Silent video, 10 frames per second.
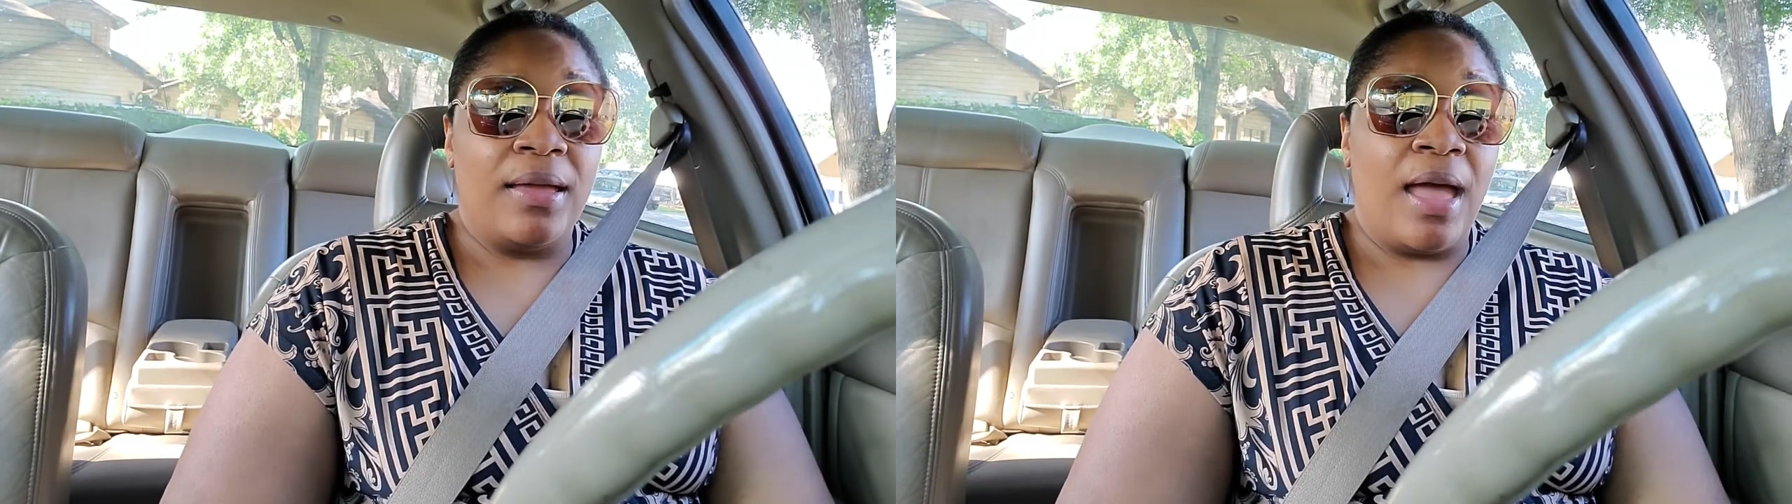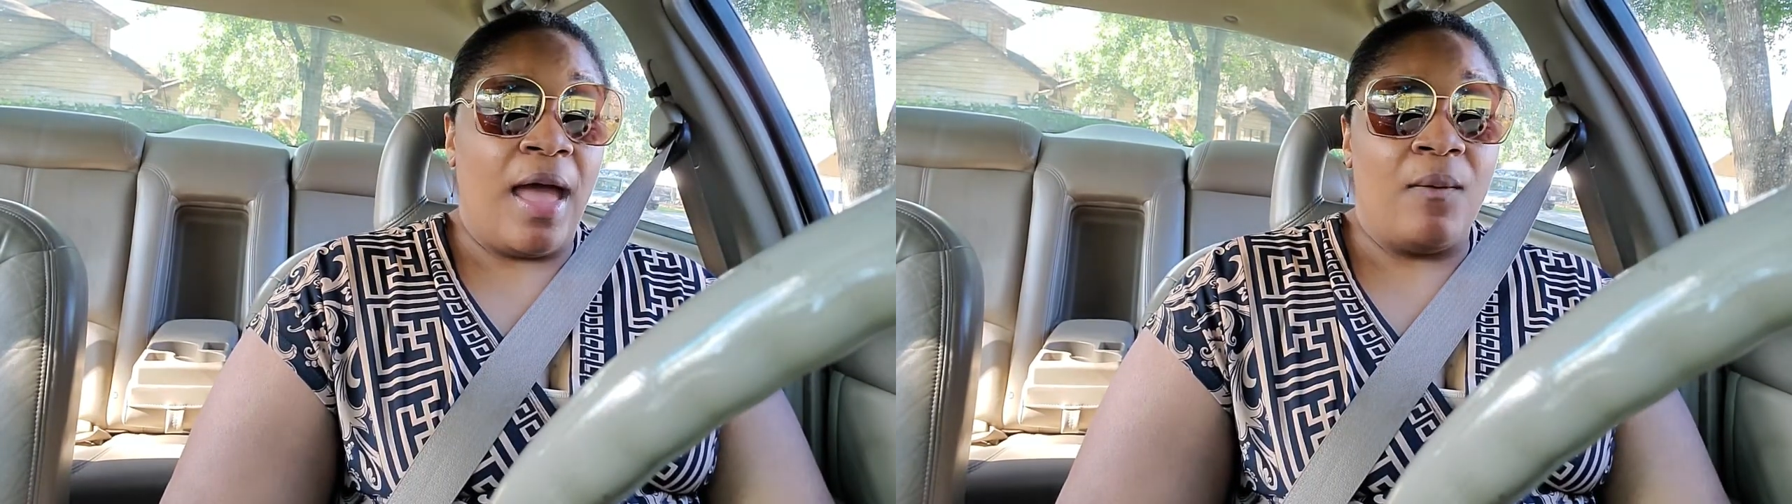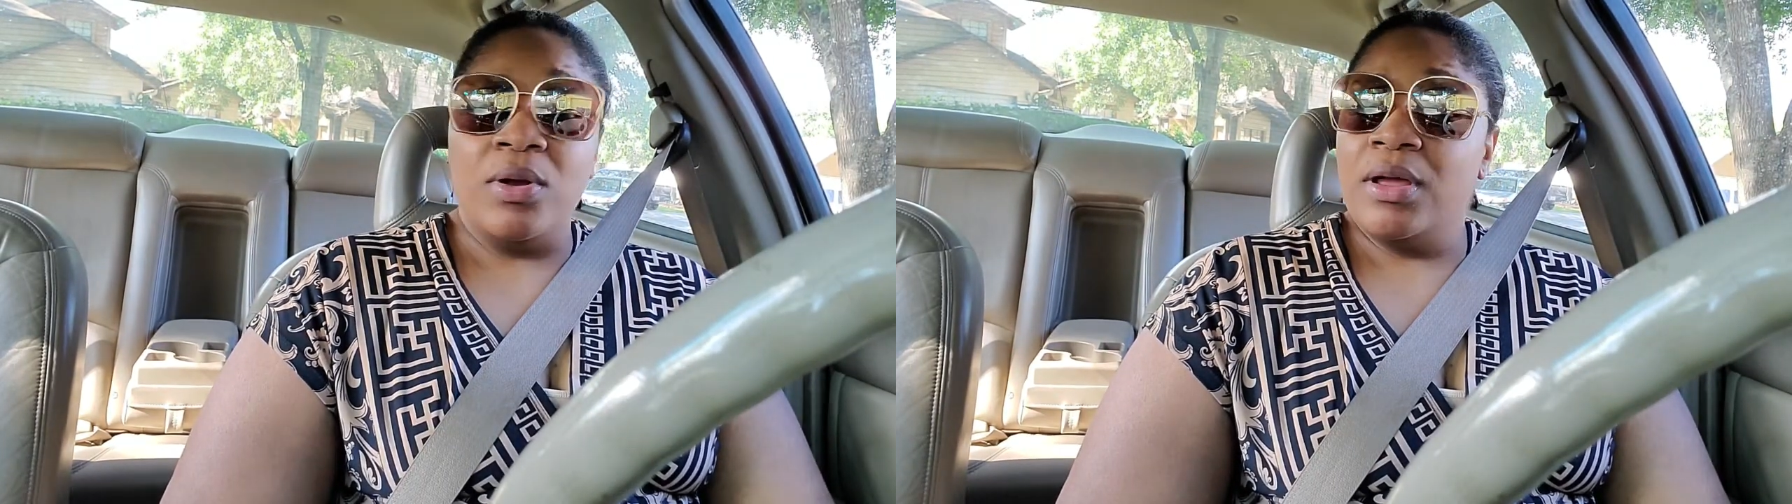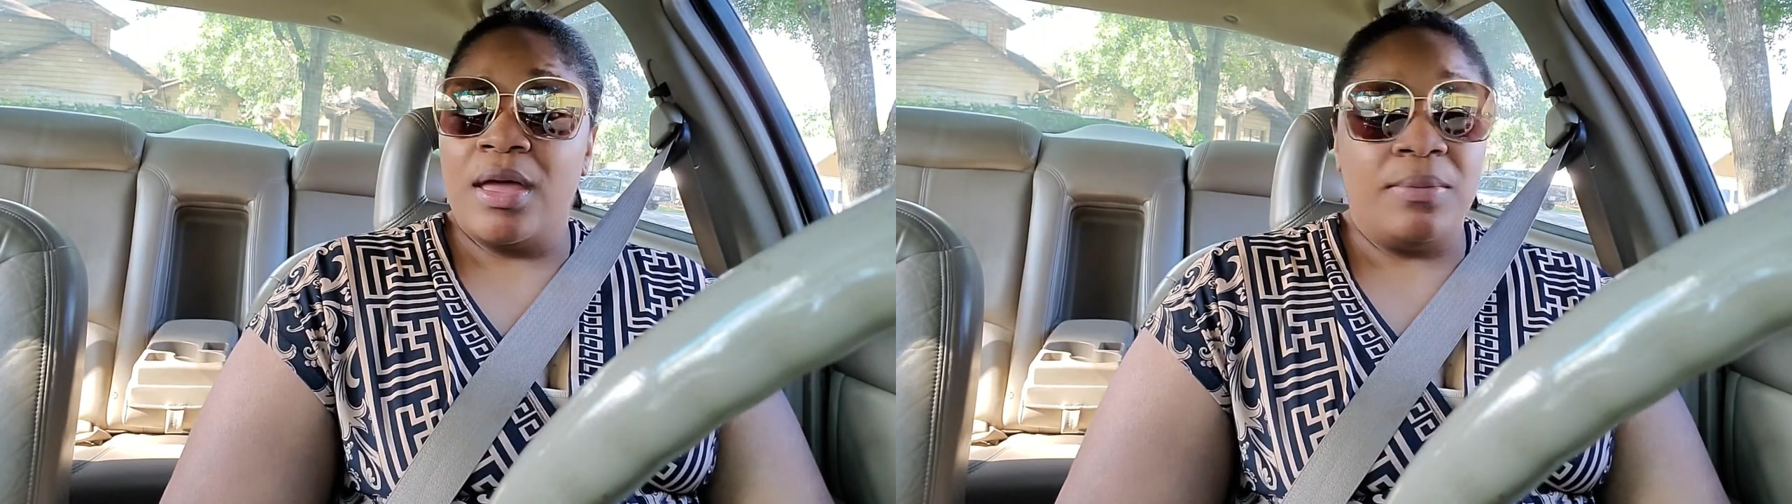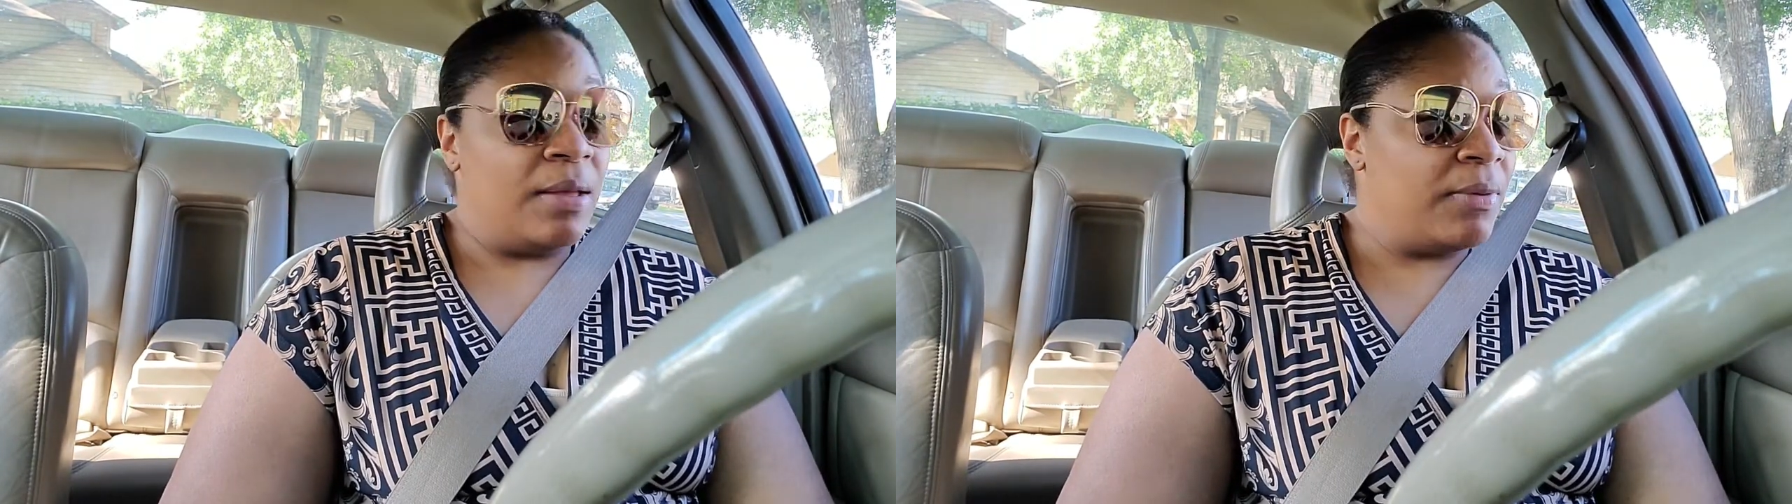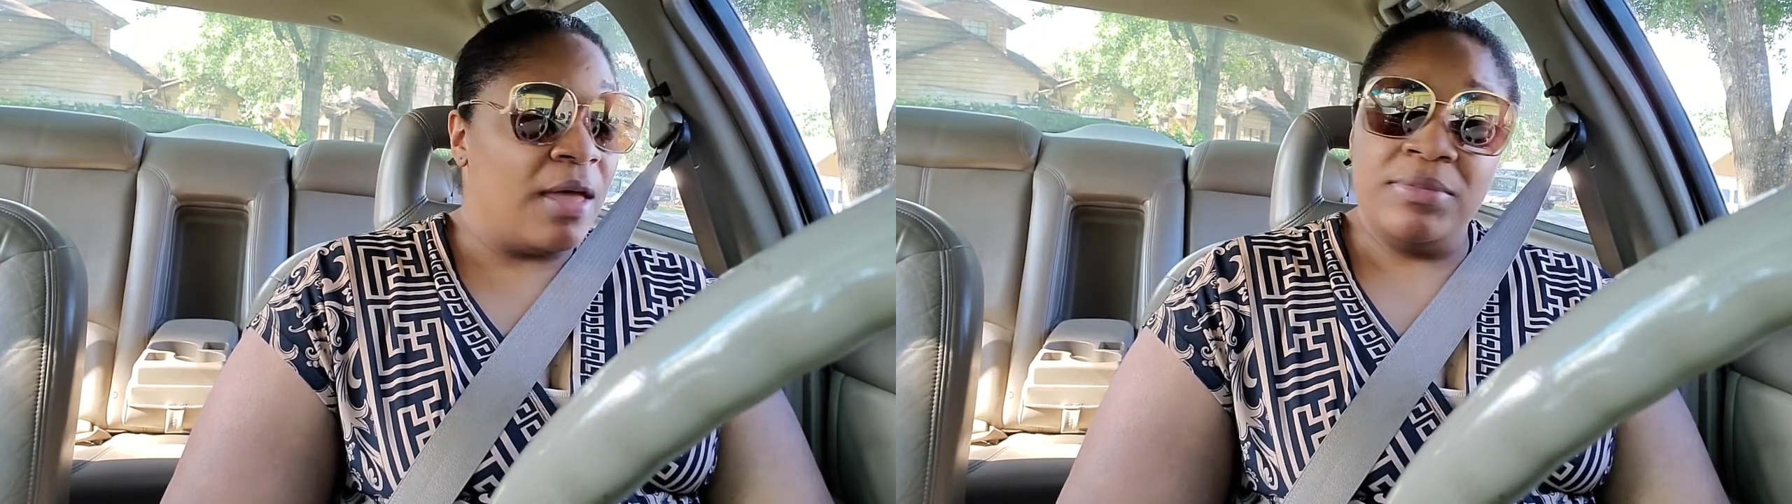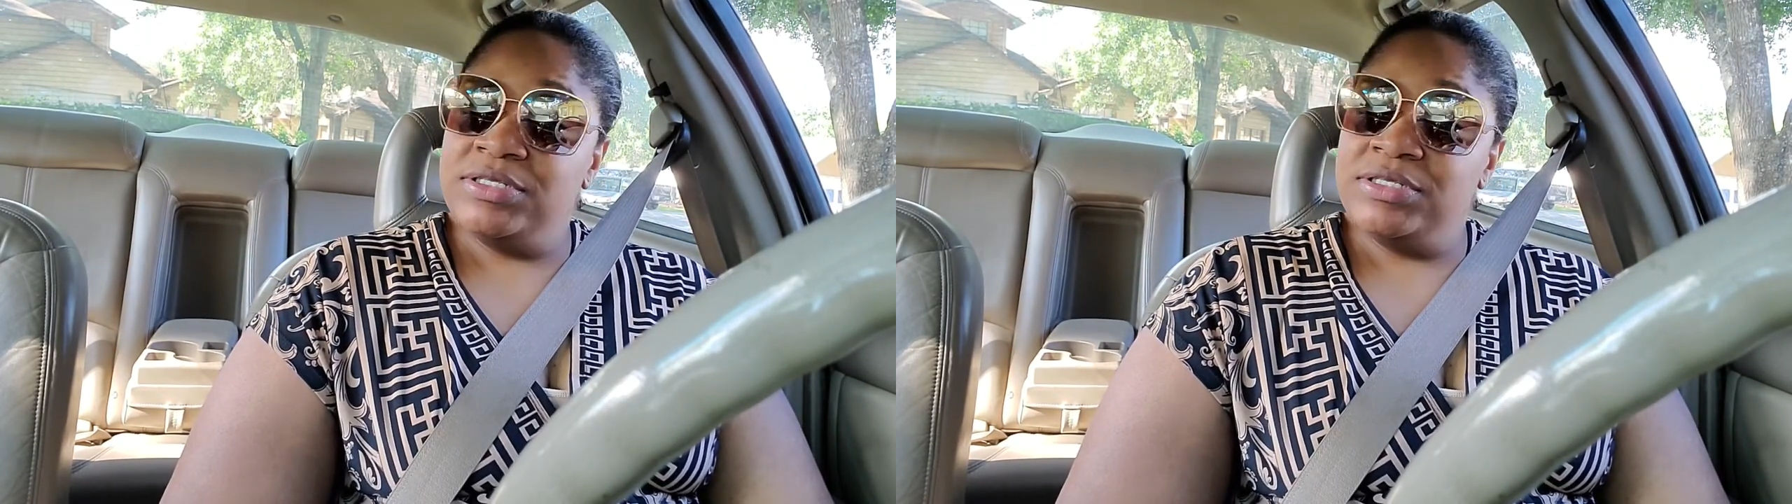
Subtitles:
I want to come, I'm coming